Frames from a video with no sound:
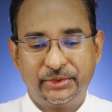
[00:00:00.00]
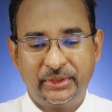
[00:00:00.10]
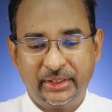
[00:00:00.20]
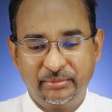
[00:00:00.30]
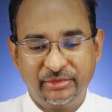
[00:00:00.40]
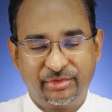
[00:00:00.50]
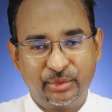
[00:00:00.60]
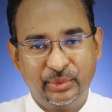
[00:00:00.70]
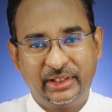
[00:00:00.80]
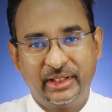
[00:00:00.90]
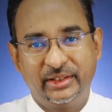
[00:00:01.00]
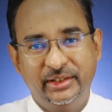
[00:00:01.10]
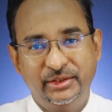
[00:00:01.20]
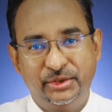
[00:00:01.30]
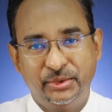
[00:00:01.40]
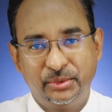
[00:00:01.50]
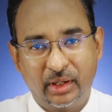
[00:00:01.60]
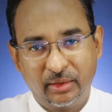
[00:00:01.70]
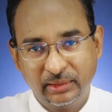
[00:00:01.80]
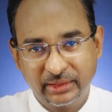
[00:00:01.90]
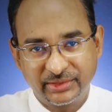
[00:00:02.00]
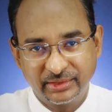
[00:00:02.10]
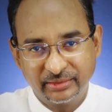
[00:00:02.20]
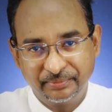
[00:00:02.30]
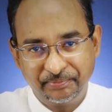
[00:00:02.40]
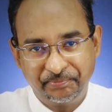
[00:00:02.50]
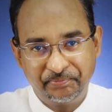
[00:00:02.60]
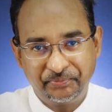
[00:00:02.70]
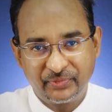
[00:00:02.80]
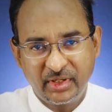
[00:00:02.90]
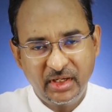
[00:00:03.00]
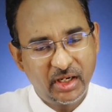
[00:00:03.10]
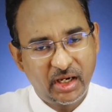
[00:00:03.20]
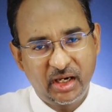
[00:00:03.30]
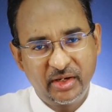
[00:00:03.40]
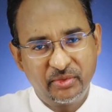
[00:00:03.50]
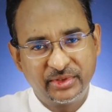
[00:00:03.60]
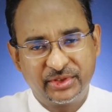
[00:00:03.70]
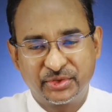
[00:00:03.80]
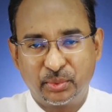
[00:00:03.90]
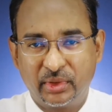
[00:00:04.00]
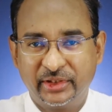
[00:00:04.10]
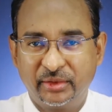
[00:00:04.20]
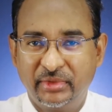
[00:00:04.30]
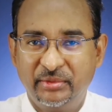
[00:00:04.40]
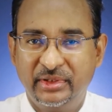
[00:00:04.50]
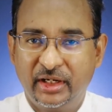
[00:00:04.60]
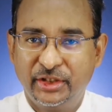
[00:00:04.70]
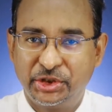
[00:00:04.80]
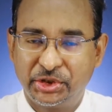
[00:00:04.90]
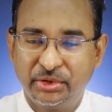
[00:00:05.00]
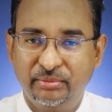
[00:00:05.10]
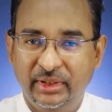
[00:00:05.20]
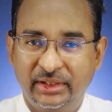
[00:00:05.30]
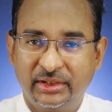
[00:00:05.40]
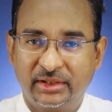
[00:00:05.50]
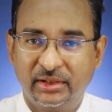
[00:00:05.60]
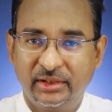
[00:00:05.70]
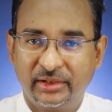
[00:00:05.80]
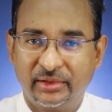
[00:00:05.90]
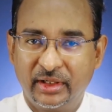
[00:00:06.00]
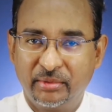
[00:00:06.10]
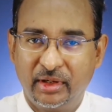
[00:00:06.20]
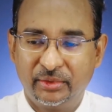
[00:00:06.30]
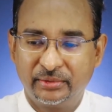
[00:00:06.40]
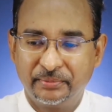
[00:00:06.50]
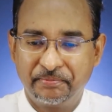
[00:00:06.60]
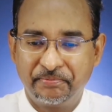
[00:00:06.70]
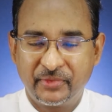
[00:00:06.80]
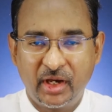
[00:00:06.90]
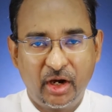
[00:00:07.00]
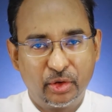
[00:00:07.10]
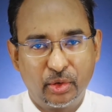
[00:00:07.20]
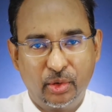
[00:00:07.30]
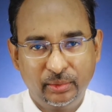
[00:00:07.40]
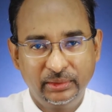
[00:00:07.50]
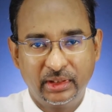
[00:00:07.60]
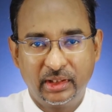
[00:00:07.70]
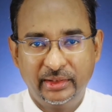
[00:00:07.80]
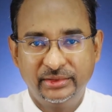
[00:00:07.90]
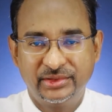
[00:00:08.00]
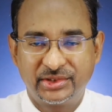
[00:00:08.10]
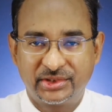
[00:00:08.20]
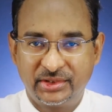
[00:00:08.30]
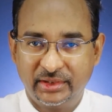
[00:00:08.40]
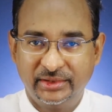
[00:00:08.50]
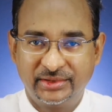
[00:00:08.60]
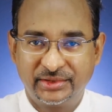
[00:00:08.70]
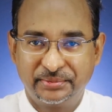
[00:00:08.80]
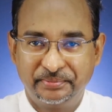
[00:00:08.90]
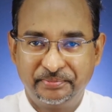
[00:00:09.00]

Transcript: Today, before we get into our lesson, I was just wondering, maybe I should make it clear about our online studies.